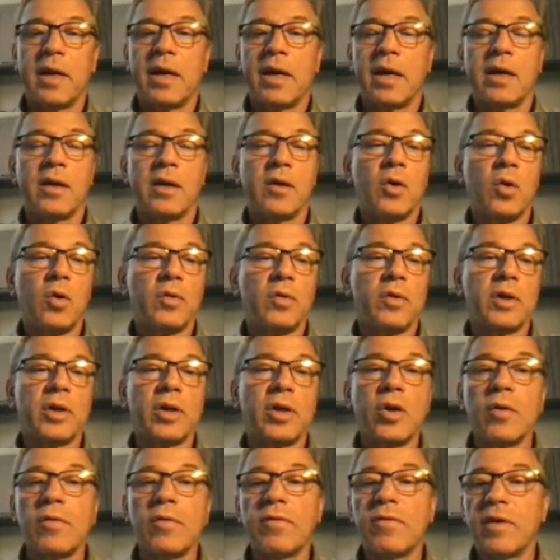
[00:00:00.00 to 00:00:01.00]
and all the
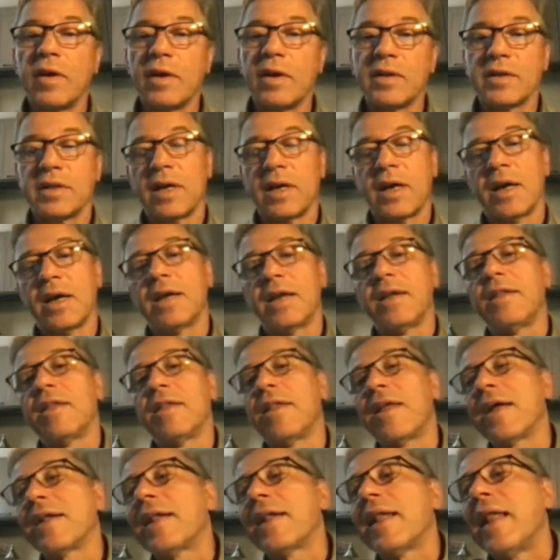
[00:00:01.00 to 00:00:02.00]
good things are in
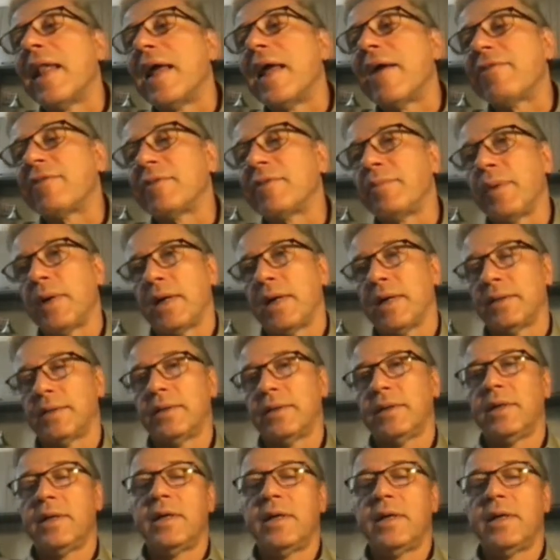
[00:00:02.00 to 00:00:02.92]
that left part.